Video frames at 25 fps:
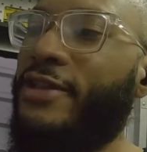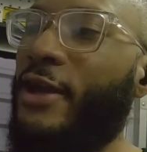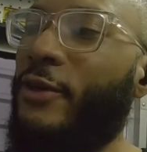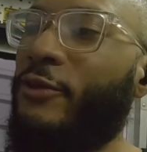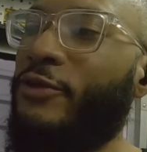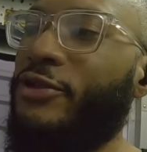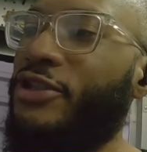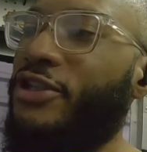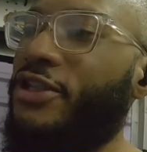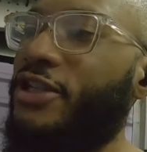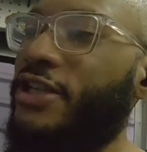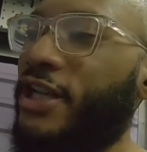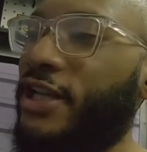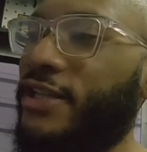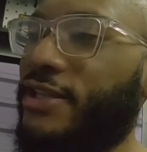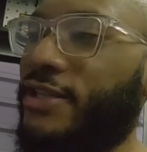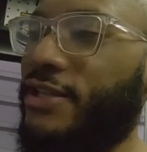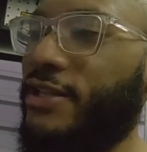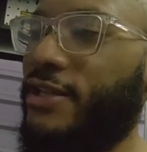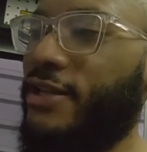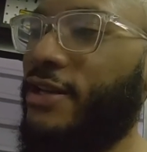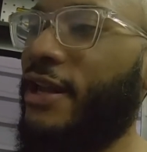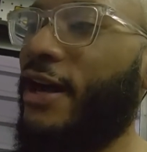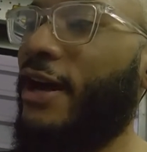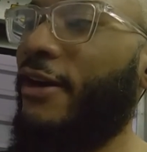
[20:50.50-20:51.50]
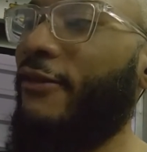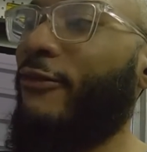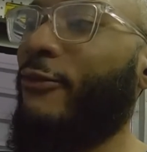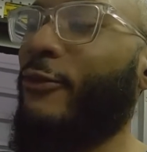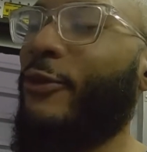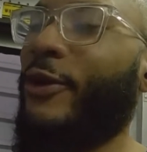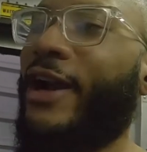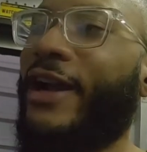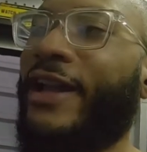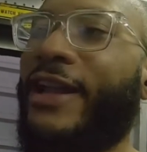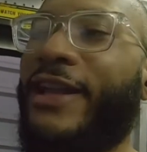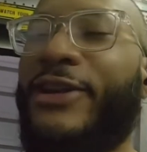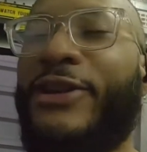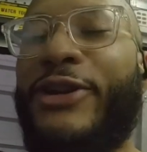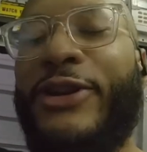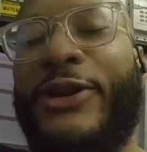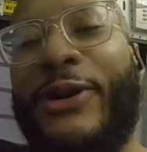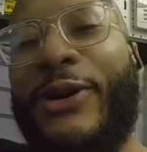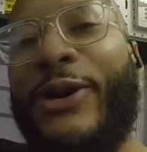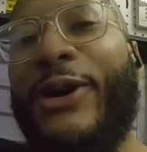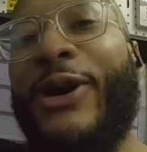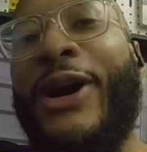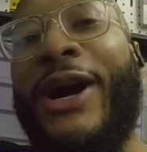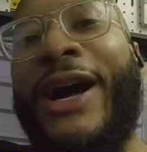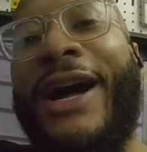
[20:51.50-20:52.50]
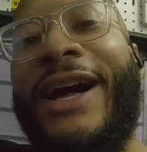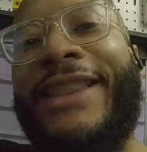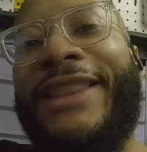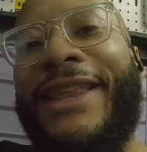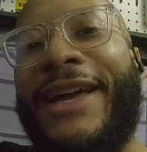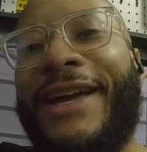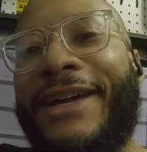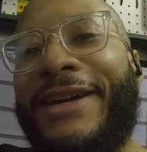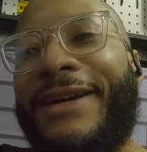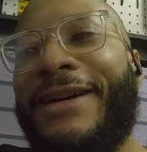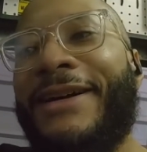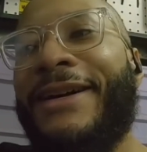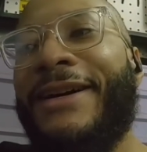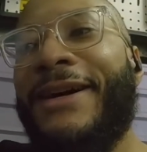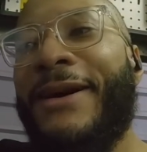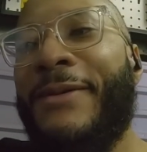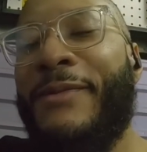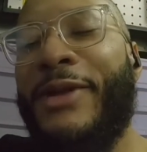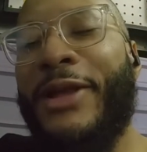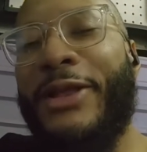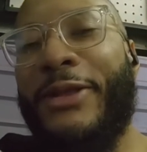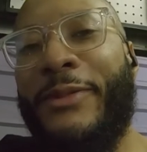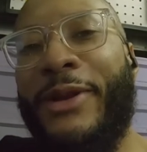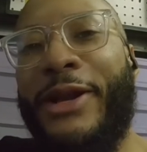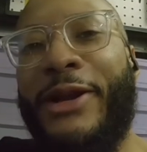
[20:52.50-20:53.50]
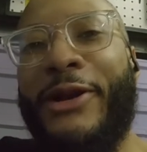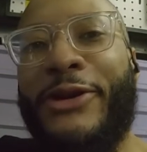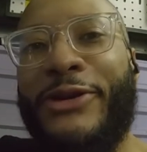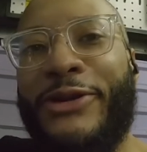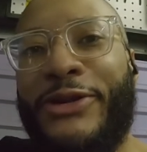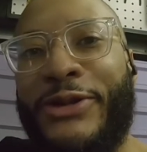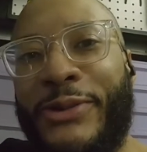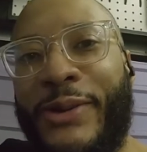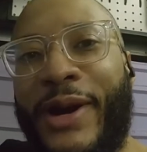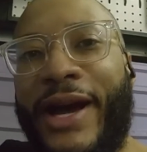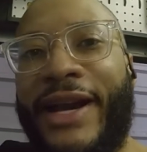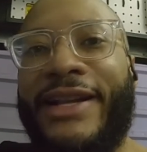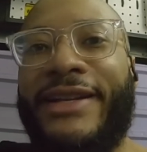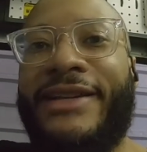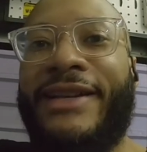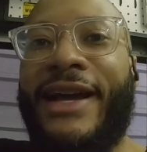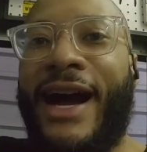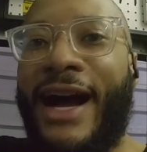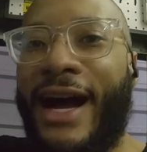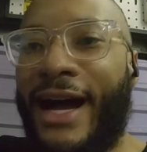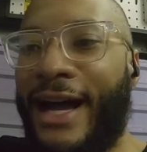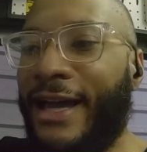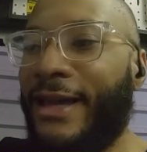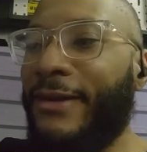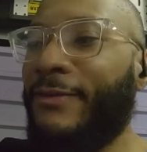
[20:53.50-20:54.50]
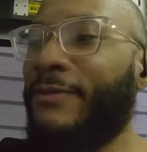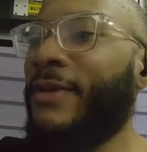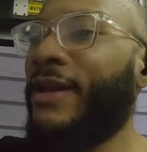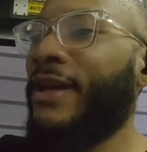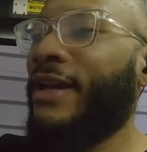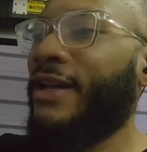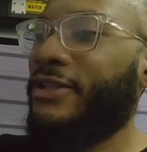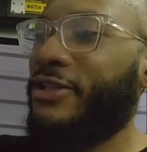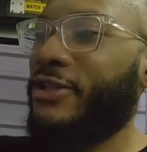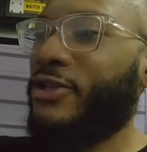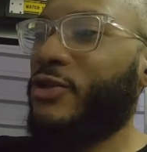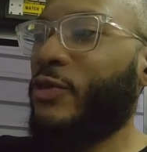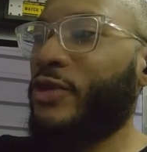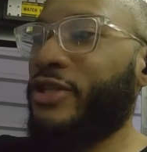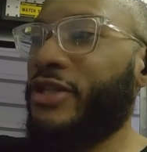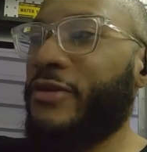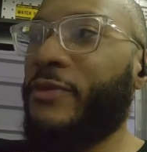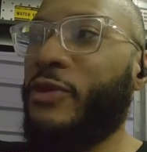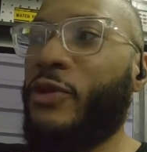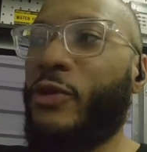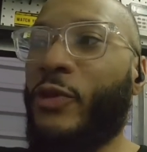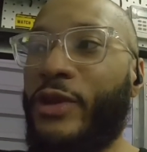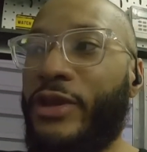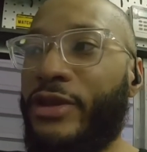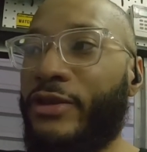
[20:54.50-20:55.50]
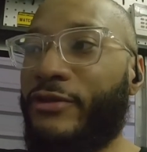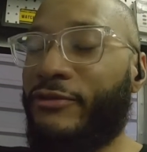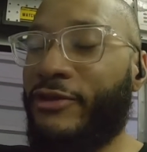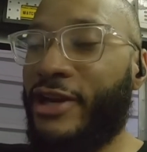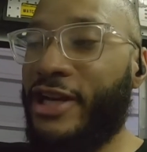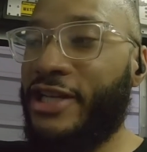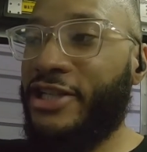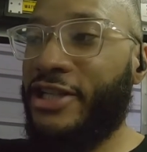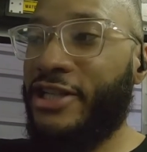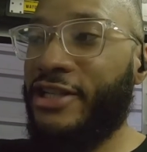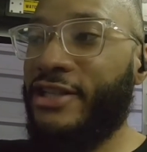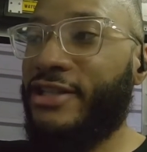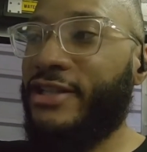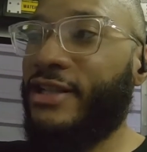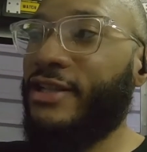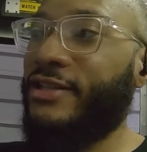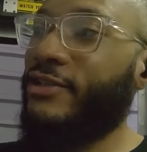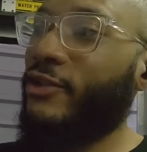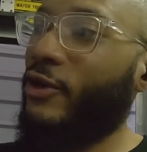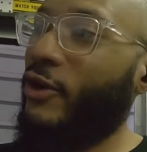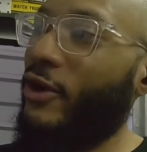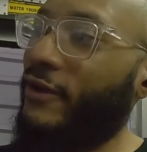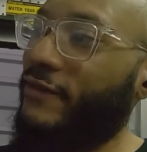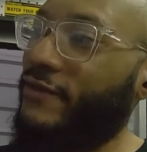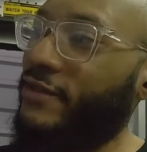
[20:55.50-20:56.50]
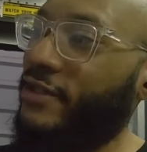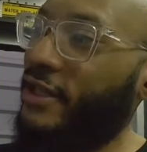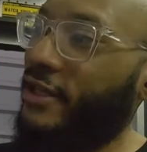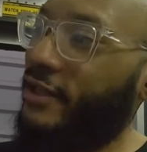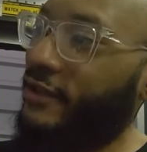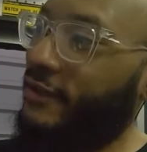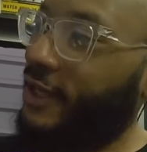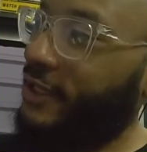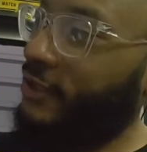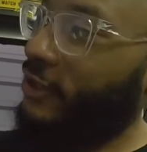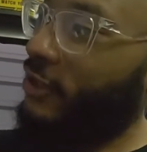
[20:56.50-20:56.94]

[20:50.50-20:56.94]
was just enough where I could do like a millimeter or two at a time, just switching between the wrenches, because the offset of like the